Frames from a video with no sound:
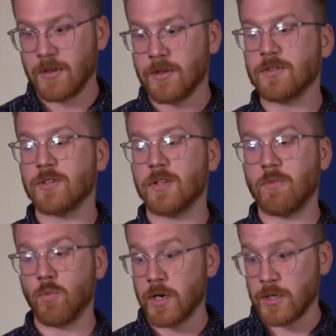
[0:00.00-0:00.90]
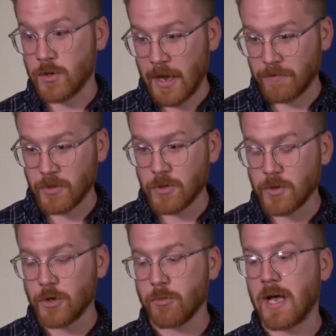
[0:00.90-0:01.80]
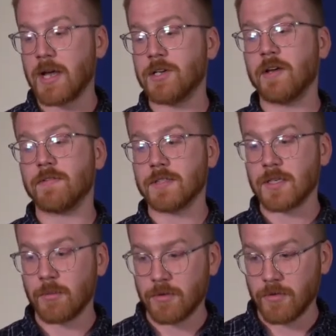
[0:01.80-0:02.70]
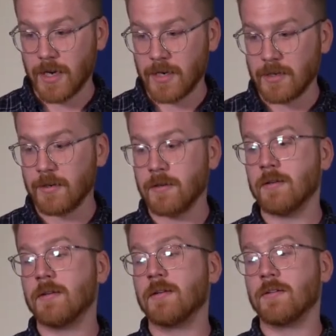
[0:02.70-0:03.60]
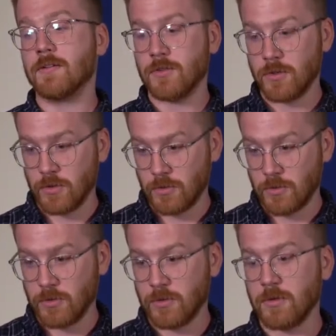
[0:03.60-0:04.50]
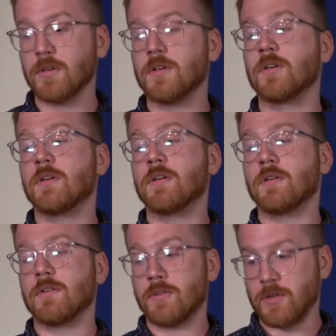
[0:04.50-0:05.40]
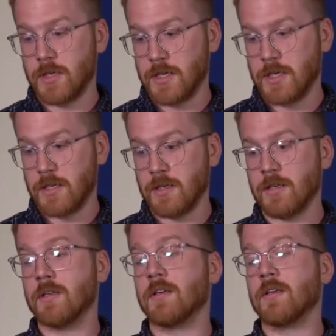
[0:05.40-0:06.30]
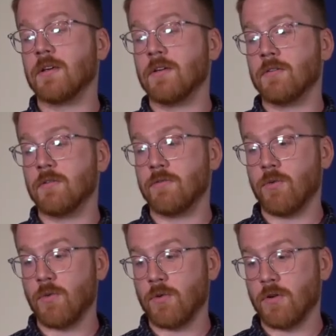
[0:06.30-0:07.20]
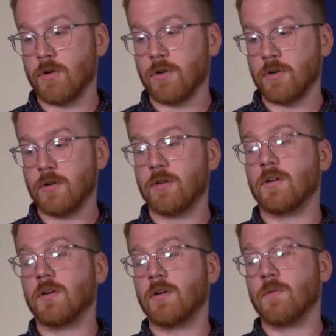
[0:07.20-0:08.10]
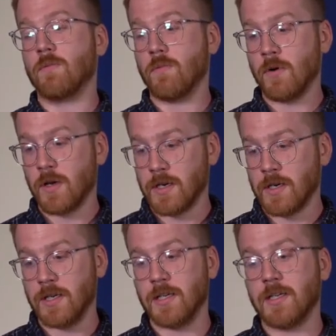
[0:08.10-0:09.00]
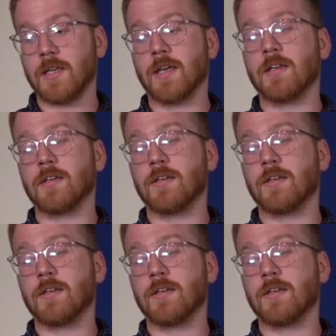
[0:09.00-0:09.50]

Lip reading: So then what do you have to do in your mind? You have to subdivide. 2, 3, 4, 1 knee and